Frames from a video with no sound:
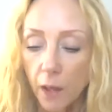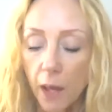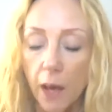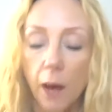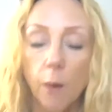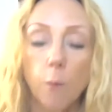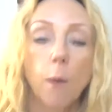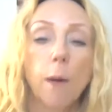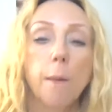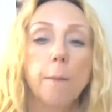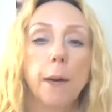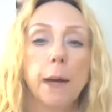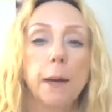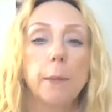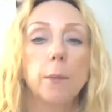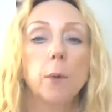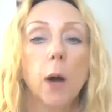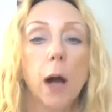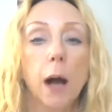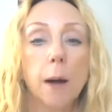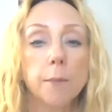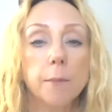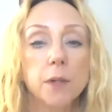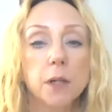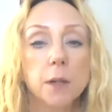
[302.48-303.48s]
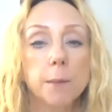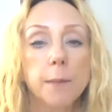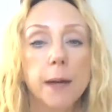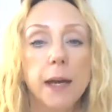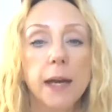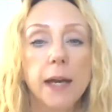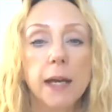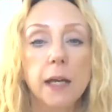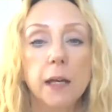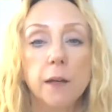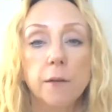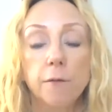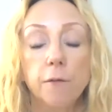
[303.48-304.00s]
And when people come to
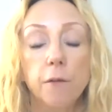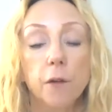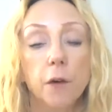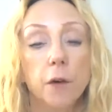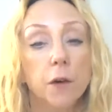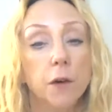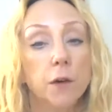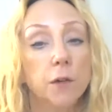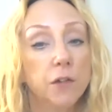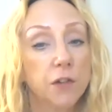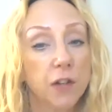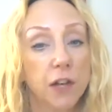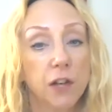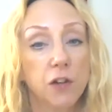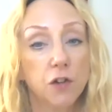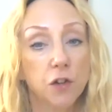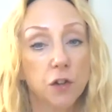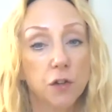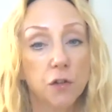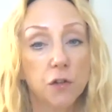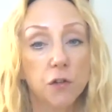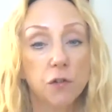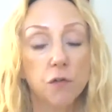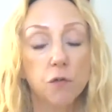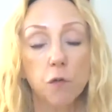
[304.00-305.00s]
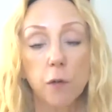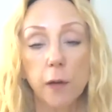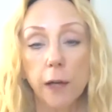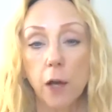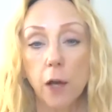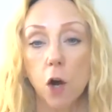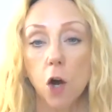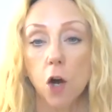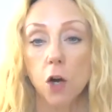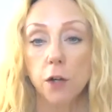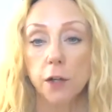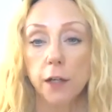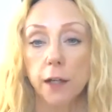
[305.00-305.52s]
me for sessions
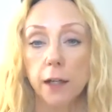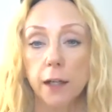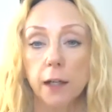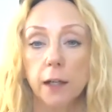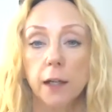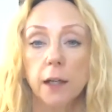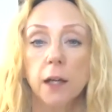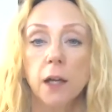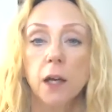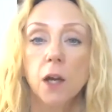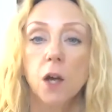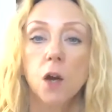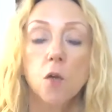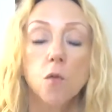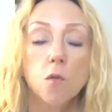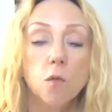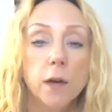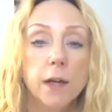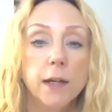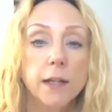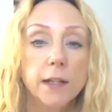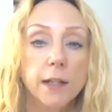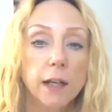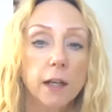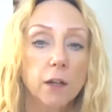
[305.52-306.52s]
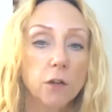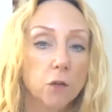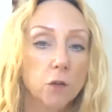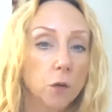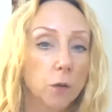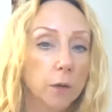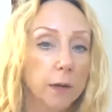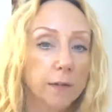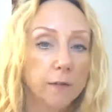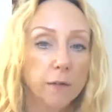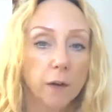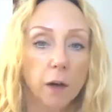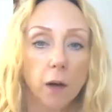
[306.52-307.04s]
regarding readings,
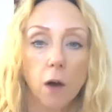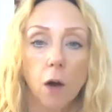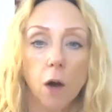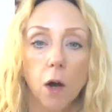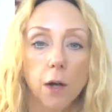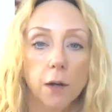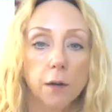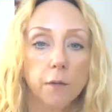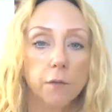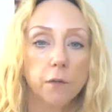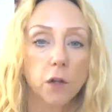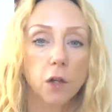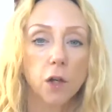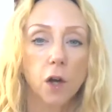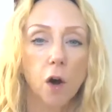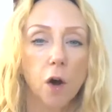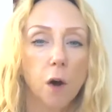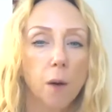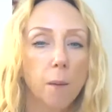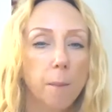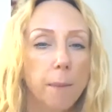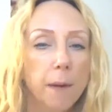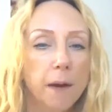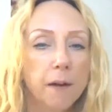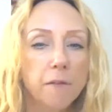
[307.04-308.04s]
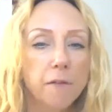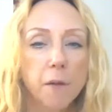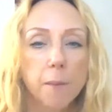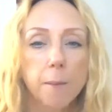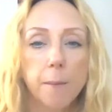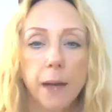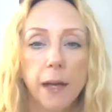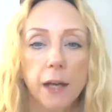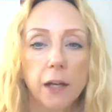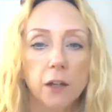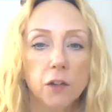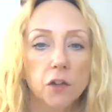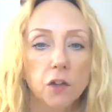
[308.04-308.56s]
or even kind of, you know, a bit of a
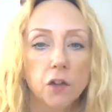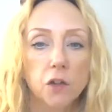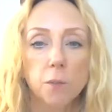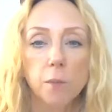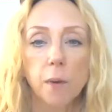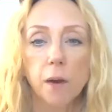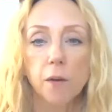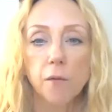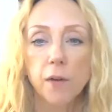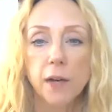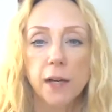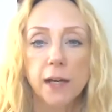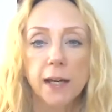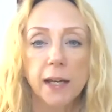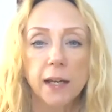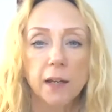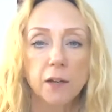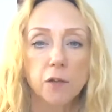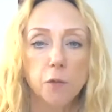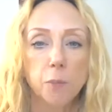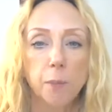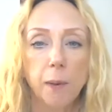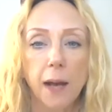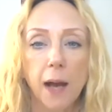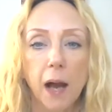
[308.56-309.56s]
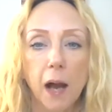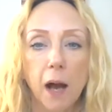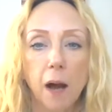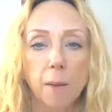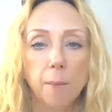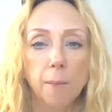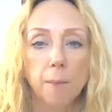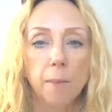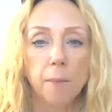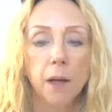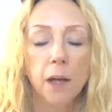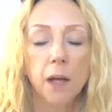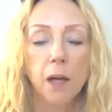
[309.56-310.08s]
mix, because my reading has
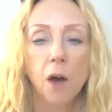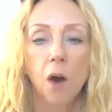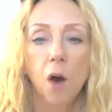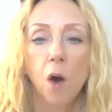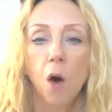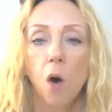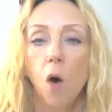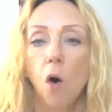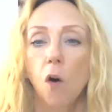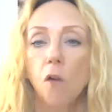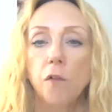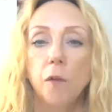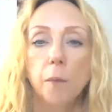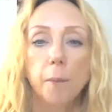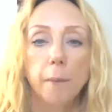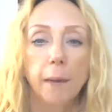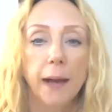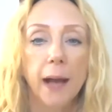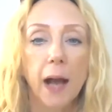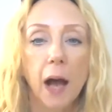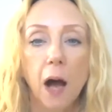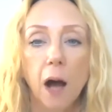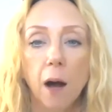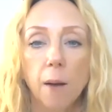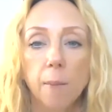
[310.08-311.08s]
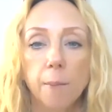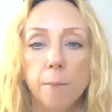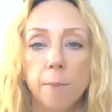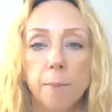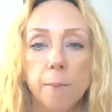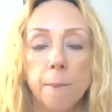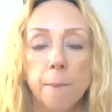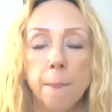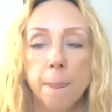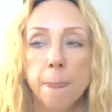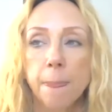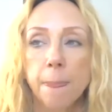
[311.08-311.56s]
often become